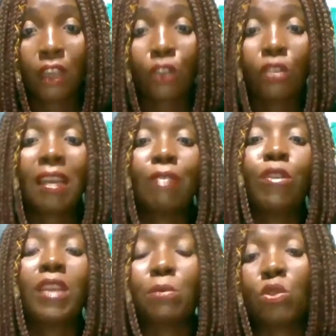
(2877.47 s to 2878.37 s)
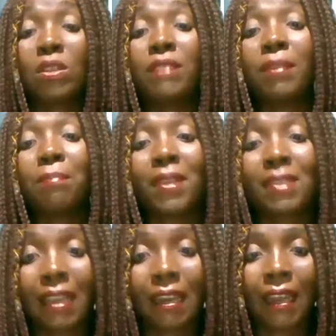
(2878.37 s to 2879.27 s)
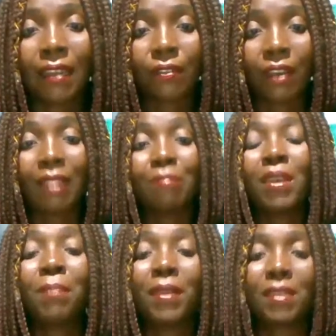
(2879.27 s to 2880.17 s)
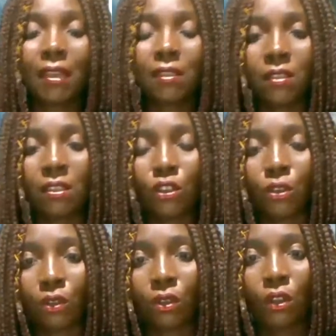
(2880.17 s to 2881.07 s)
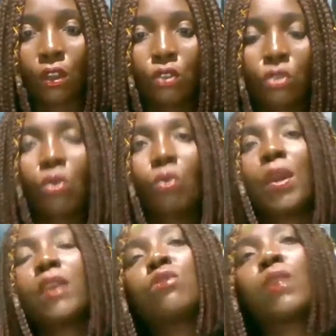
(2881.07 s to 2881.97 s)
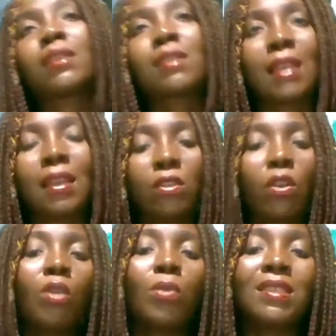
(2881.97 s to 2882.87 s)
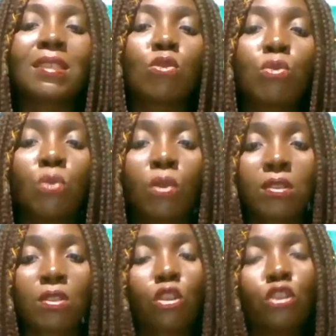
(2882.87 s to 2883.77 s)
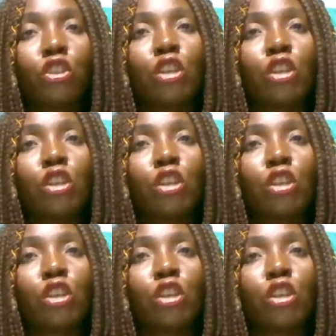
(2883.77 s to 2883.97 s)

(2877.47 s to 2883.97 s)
in order for them to live a better life and better decisions? So when you are selling, always do what? Don't